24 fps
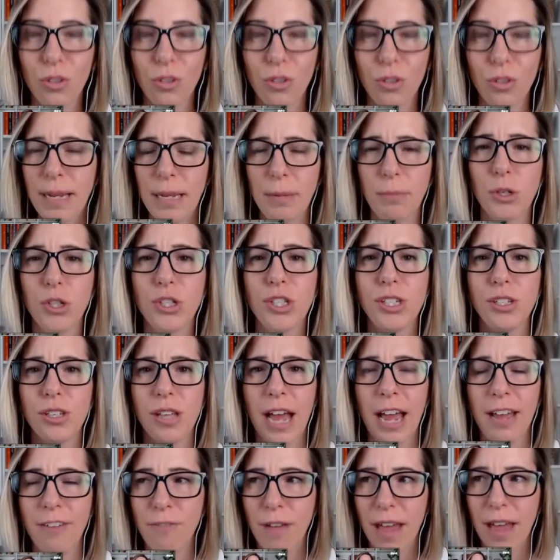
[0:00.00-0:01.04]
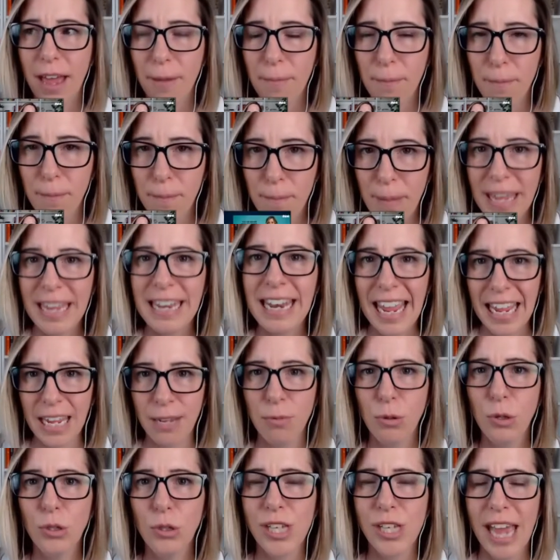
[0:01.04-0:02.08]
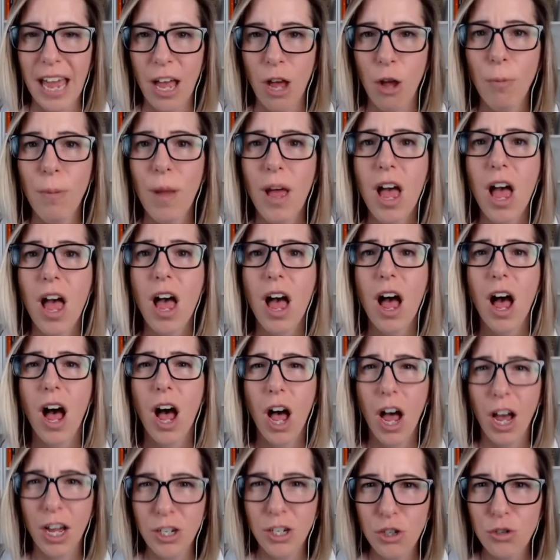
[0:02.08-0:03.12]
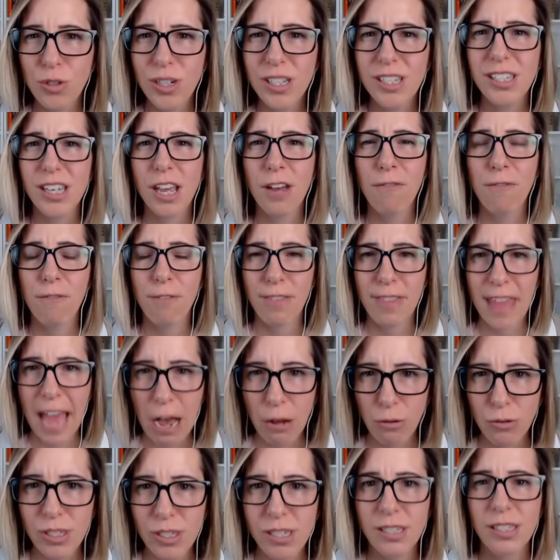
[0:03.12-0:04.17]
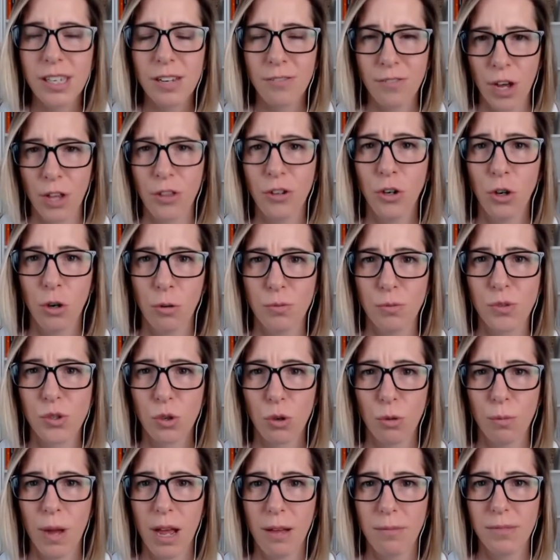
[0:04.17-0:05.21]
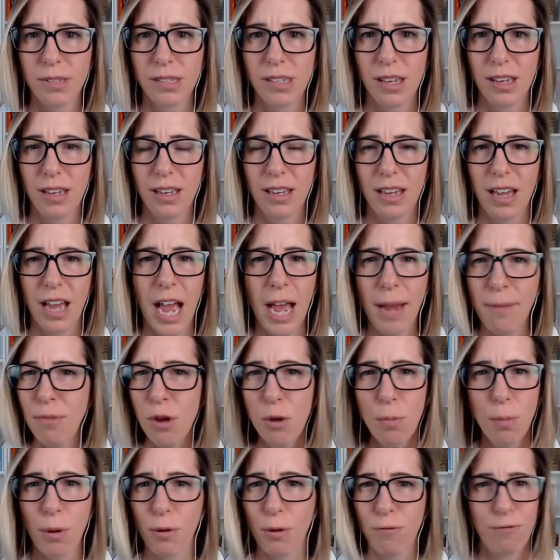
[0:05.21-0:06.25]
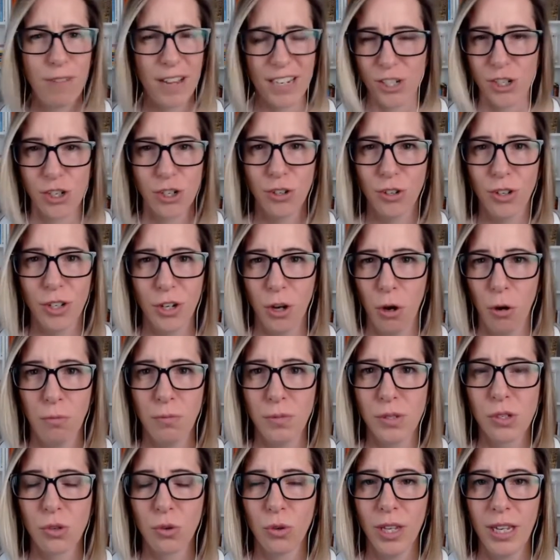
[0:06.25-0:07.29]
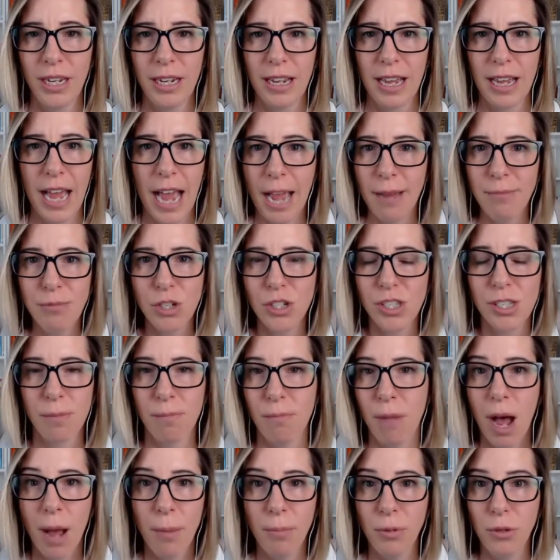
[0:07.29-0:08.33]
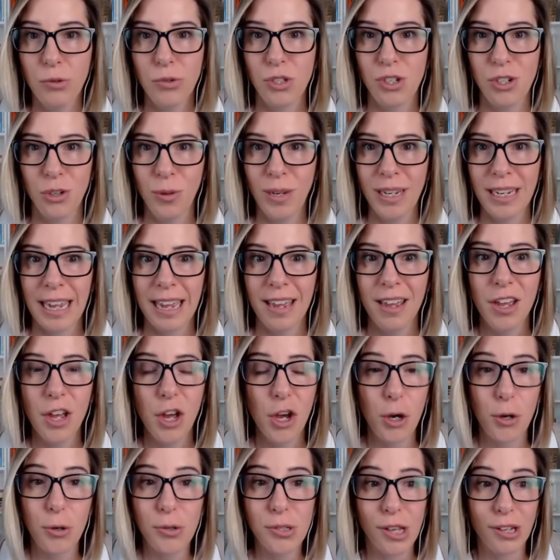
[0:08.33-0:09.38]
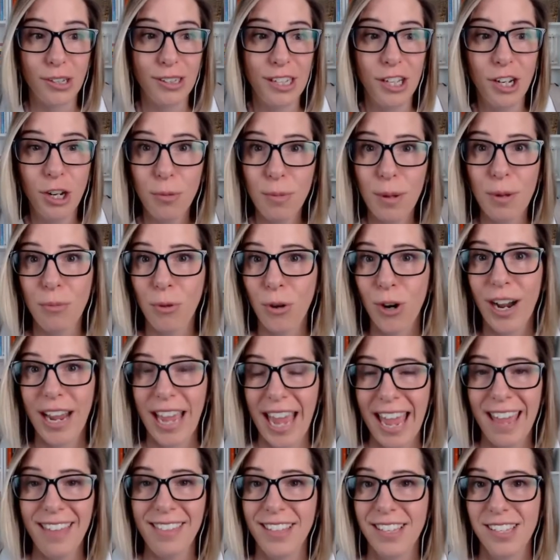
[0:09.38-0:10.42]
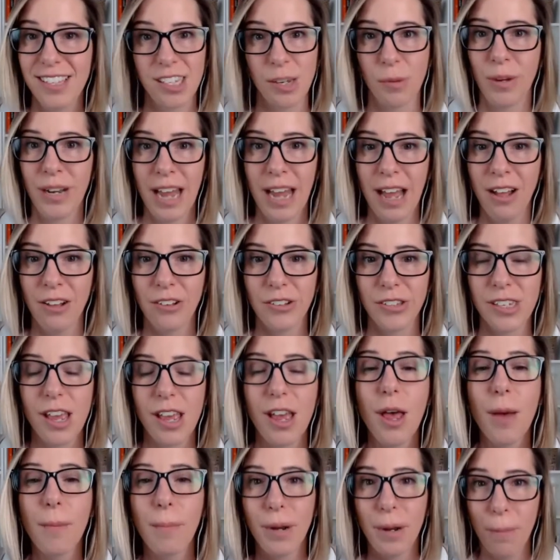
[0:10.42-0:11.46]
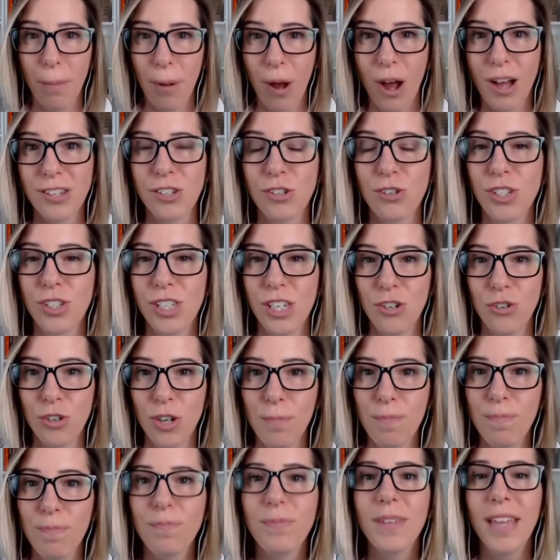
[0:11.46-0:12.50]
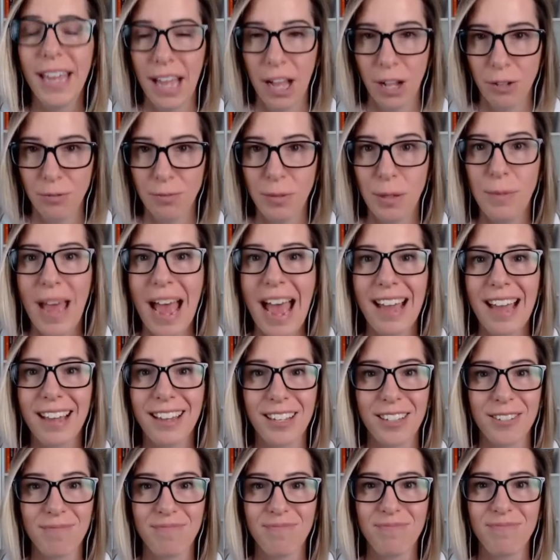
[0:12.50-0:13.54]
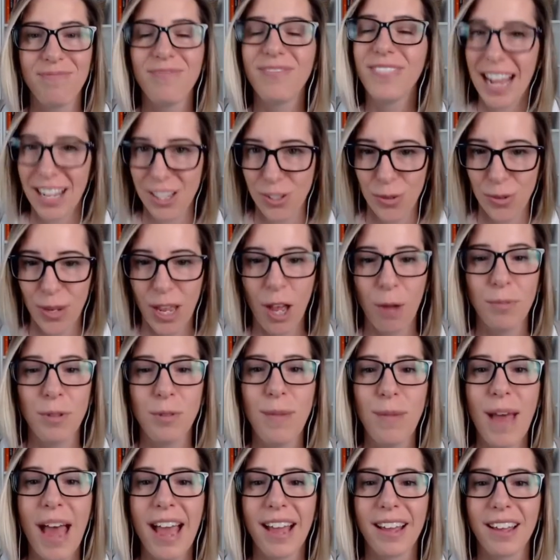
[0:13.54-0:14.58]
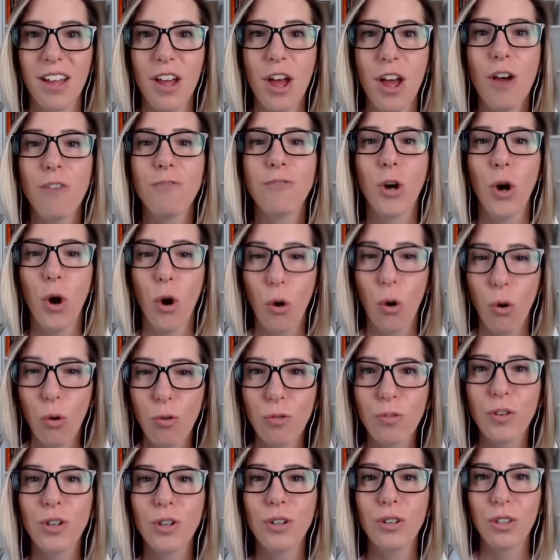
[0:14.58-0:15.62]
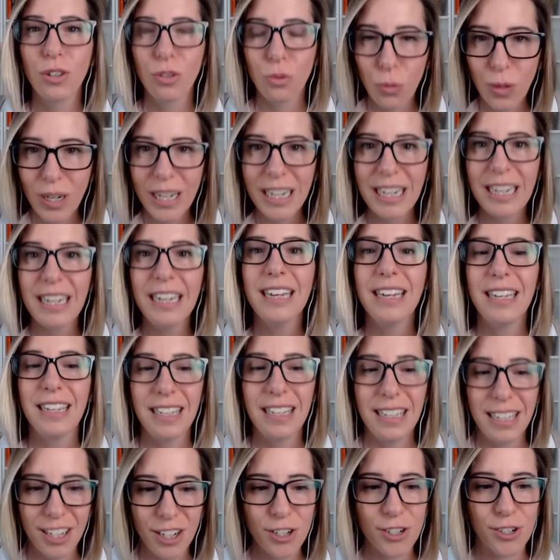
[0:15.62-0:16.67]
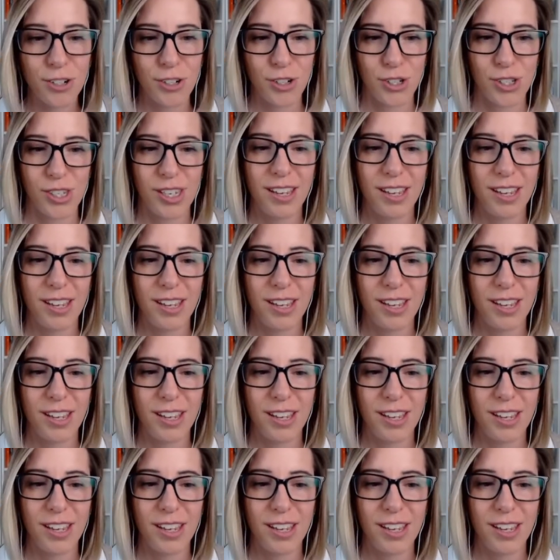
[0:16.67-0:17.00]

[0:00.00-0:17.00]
3, I've been able to help hundreds of thousands of other homeschool moms. I'm no professional in homeschooling. I'm just a mom who's doing it, who's a little bit more ahead than someone else. But imposter syndrome, it held me back. That's what held me back for over 3 years.